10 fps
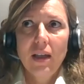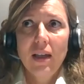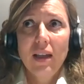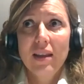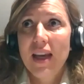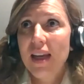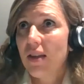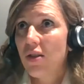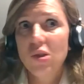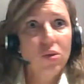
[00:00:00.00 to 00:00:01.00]
And
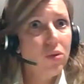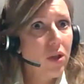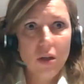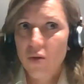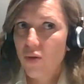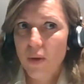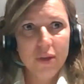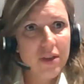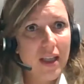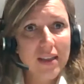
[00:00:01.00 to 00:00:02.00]
they do not
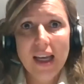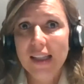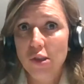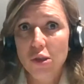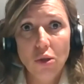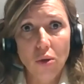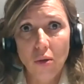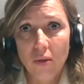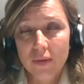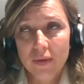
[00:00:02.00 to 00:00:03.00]
represent at
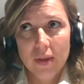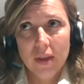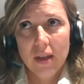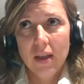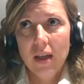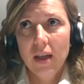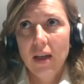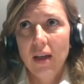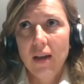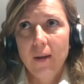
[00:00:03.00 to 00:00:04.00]
all
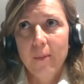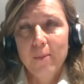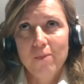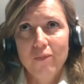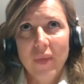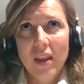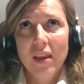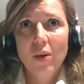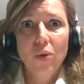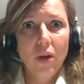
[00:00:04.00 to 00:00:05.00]

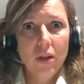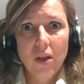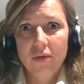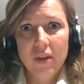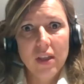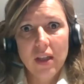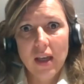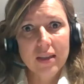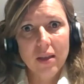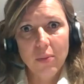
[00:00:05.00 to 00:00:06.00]
the world of
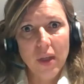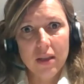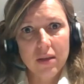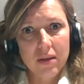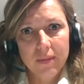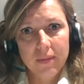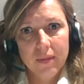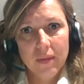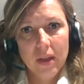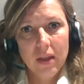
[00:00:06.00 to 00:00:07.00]
the SMEs.
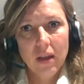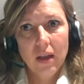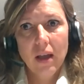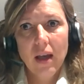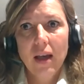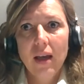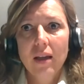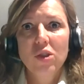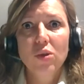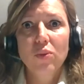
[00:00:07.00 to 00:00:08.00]
I